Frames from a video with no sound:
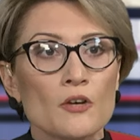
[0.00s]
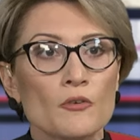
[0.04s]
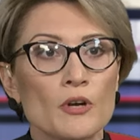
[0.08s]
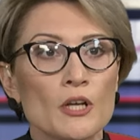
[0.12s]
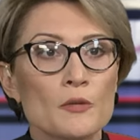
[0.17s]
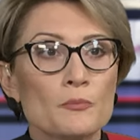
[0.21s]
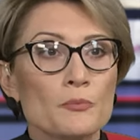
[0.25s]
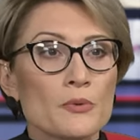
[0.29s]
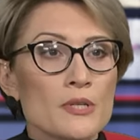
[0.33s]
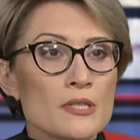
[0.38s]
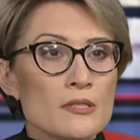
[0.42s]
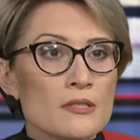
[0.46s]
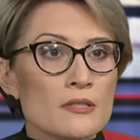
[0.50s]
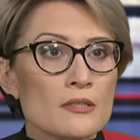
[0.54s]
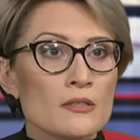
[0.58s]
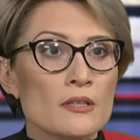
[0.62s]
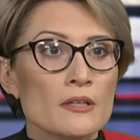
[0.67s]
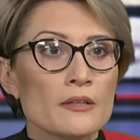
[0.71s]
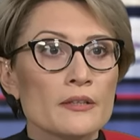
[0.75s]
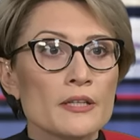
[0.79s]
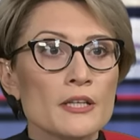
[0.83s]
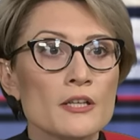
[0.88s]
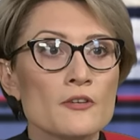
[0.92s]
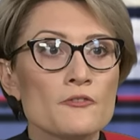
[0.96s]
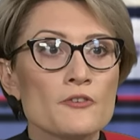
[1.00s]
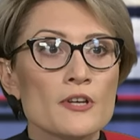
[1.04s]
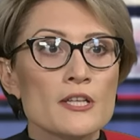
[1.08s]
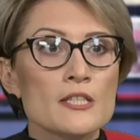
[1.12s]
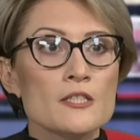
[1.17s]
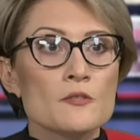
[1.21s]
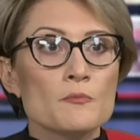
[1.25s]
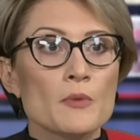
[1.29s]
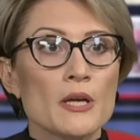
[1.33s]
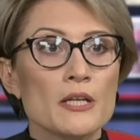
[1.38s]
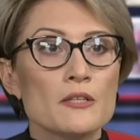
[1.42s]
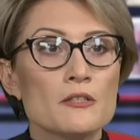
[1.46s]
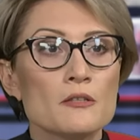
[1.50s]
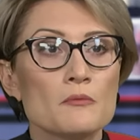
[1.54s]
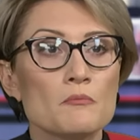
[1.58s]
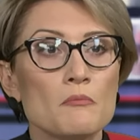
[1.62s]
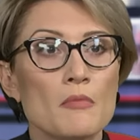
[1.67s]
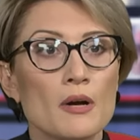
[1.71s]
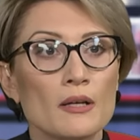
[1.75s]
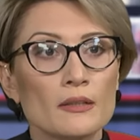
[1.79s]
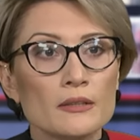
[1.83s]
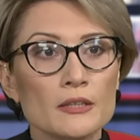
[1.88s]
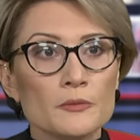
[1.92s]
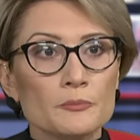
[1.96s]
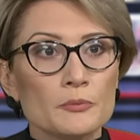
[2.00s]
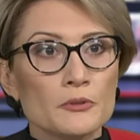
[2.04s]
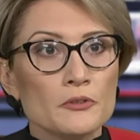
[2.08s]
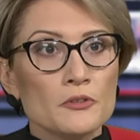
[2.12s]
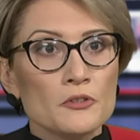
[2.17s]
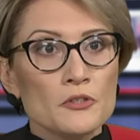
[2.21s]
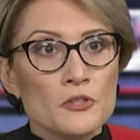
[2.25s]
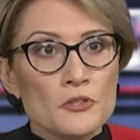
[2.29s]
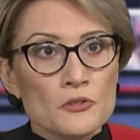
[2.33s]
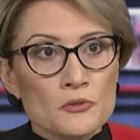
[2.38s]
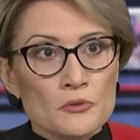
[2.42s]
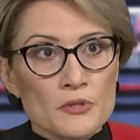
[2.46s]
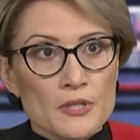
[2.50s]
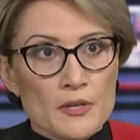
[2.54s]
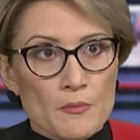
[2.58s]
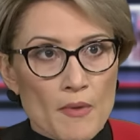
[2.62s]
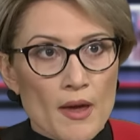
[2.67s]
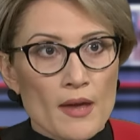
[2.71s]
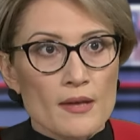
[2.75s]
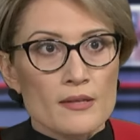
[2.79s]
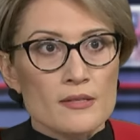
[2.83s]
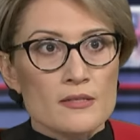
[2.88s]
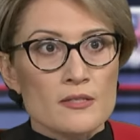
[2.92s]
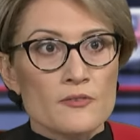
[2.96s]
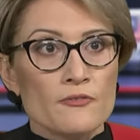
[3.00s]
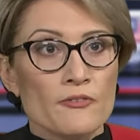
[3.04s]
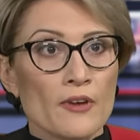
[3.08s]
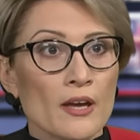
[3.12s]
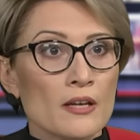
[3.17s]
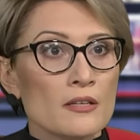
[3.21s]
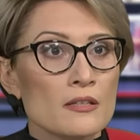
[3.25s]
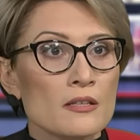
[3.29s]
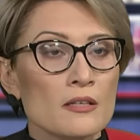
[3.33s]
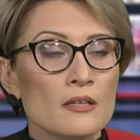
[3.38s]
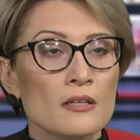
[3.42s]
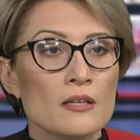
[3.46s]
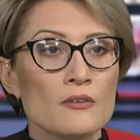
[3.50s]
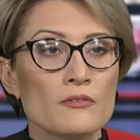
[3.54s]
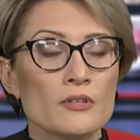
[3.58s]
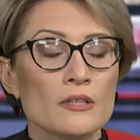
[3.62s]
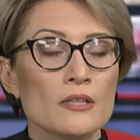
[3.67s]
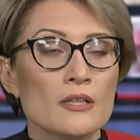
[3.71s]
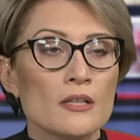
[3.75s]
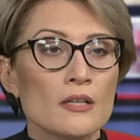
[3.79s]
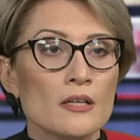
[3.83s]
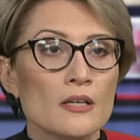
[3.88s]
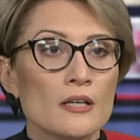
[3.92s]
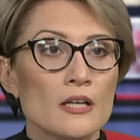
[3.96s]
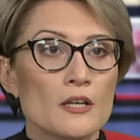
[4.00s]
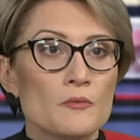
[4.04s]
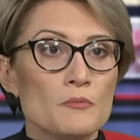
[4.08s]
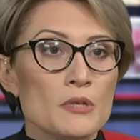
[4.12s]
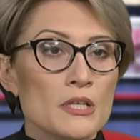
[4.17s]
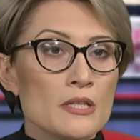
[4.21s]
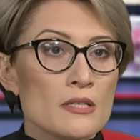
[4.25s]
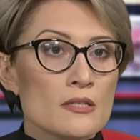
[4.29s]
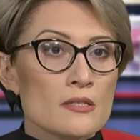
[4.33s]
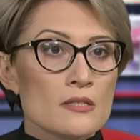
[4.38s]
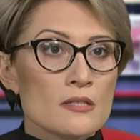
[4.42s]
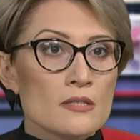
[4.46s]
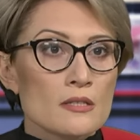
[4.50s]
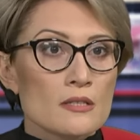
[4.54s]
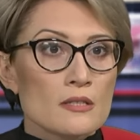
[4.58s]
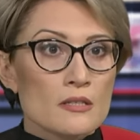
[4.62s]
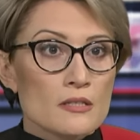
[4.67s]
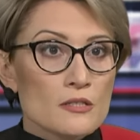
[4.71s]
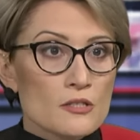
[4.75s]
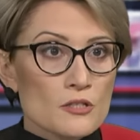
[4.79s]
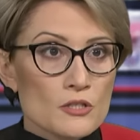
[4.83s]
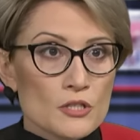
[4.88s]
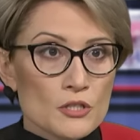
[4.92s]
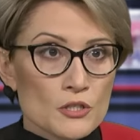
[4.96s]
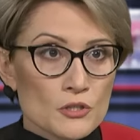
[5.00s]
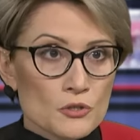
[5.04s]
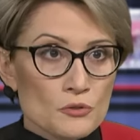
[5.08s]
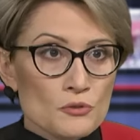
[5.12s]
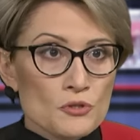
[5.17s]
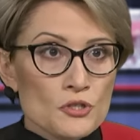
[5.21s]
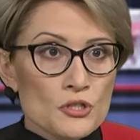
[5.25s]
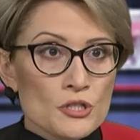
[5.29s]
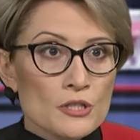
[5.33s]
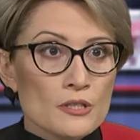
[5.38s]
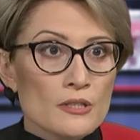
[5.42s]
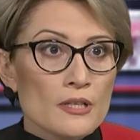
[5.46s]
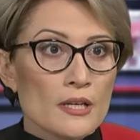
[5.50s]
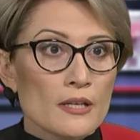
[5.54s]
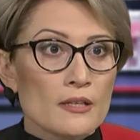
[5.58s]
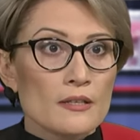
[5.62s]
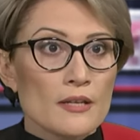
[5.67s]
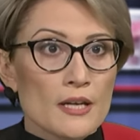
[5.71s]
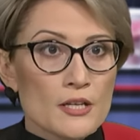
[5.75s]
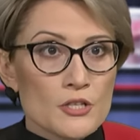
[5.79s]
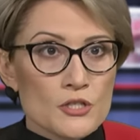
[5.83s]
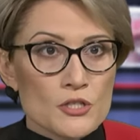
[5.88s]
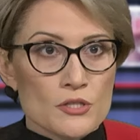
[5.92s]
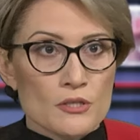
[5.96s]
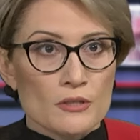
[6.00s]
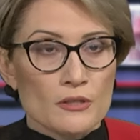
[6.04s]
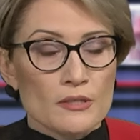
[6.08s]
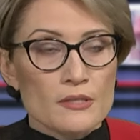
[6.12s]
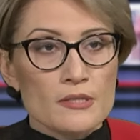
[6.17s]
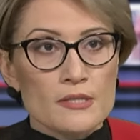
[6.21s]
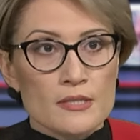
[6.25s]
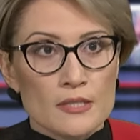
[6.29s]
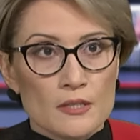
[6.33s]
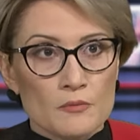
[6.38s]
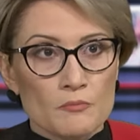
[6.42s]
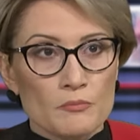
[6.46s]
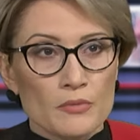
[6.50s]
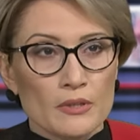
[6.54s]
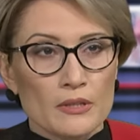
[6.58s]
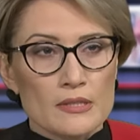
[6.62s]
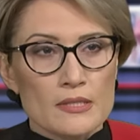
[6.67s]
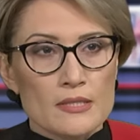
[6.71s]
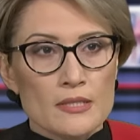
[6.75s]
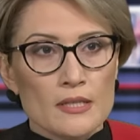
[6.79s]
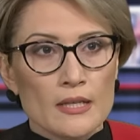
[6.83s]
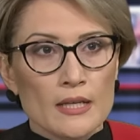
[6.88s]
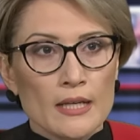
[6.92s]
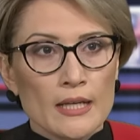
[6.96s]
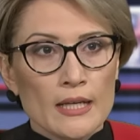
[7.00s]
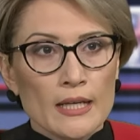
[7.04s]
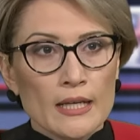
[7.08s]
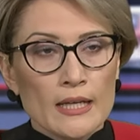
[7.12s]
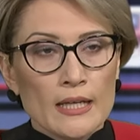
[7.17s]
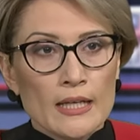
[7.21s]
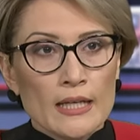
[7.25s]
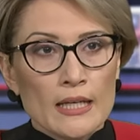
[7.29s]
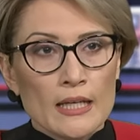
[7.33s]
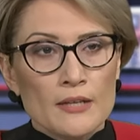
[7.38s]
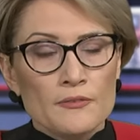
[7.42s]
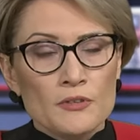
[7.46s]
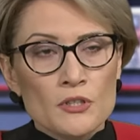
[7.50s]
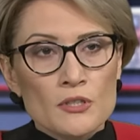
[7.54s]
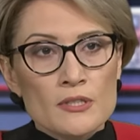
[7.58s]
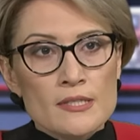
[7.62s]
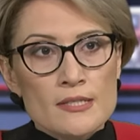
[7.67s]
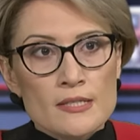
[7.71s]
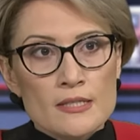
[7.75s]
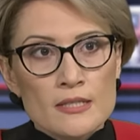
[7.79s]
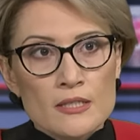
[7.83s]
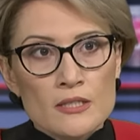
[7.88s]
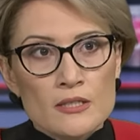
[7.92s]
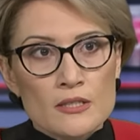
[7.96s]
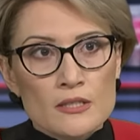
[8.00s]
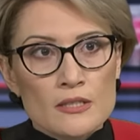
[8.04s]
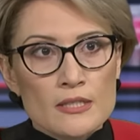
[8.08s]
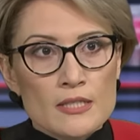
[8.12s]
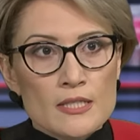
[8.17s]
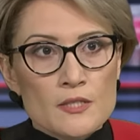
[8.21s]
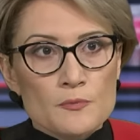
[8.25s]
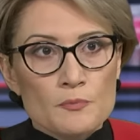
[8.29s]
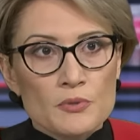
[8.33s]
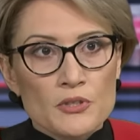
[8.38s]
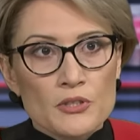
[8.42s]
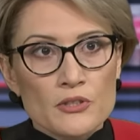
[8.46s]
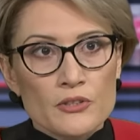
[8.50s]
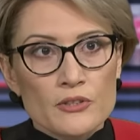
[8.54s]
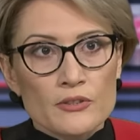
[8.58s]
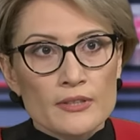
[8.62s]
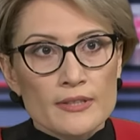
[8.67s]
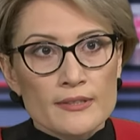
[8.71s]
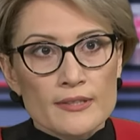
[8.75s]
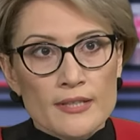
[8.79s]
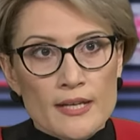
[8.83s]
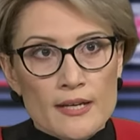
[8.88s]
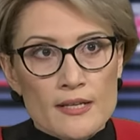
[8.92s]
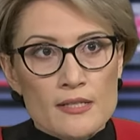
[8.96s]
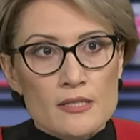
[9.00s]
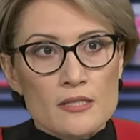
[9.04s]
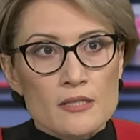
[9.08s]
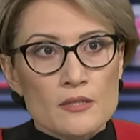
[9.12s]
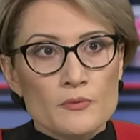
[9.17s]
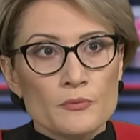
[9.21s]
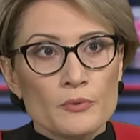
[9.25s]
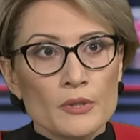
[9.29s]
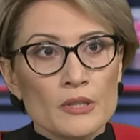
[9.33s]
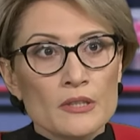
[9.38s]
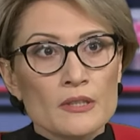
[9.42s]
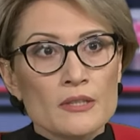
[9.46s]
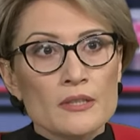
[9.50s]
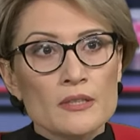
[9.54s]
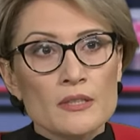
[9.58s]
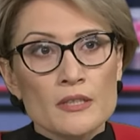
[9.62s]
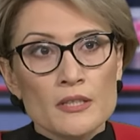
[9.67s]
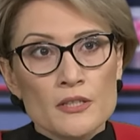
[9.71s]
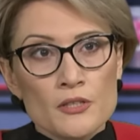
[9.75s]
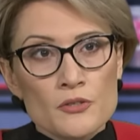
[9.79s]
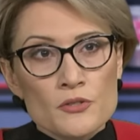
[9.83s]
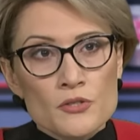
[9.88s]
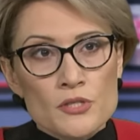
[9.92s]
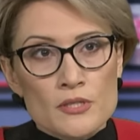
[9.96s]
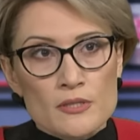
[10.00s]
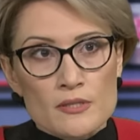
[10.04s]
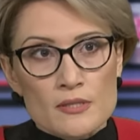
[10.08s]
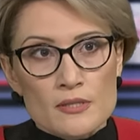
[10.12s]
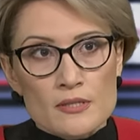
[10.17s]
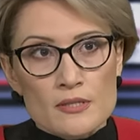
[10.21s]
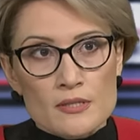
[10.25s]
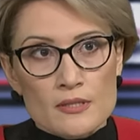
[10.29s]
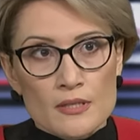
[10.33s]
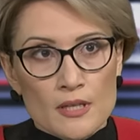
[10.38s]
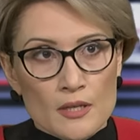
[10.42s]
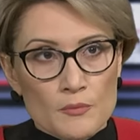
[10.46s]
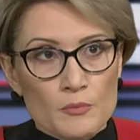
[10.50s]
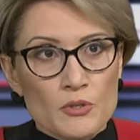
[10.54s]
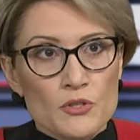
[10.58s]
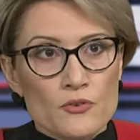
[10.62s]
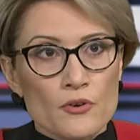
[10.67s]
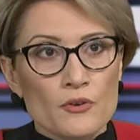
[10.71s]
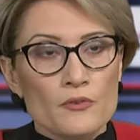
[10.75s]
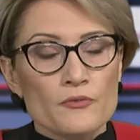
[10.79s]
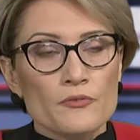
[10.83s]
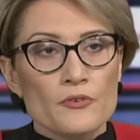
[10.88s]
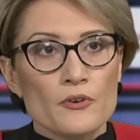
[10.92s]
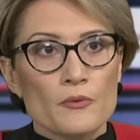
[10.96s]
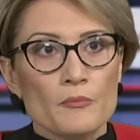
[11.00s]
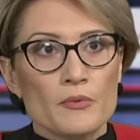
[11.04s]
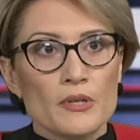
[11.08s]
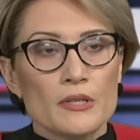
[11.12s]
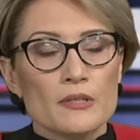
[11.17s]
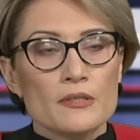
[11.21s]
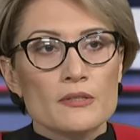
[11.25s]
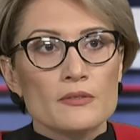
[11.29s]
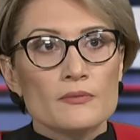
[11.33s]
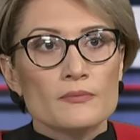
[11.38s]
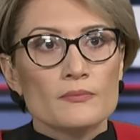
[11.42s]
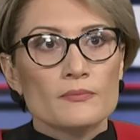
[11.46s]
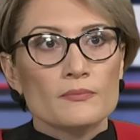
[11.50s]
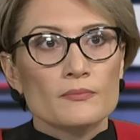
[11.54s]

while President Aliyev has made multiple new demands affecting even Armenia's constitution and national symbols. If you consider this period a test, what conclusions can be drawn from it?